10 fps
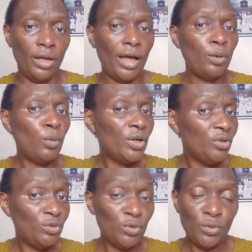And when
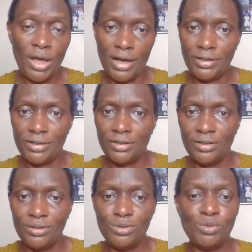you do that,
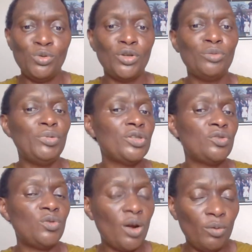you will not be
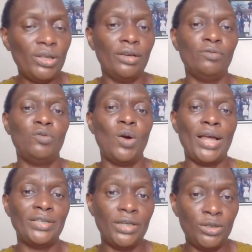struggling for
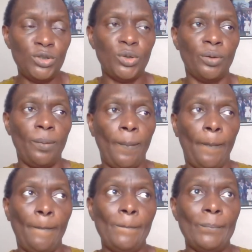attention.
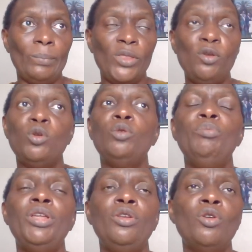You will
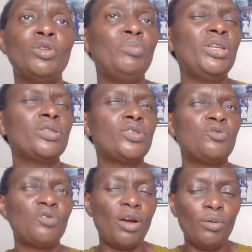not be
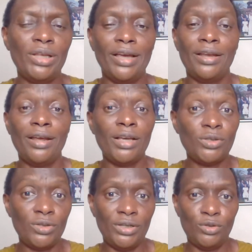struggling and
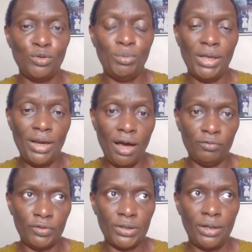hustling to be
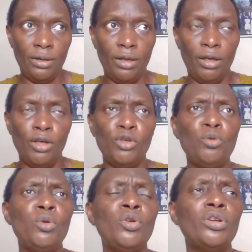loved. You
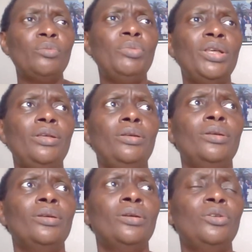will not
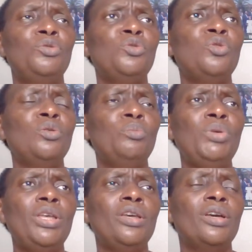be,
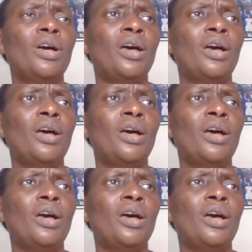being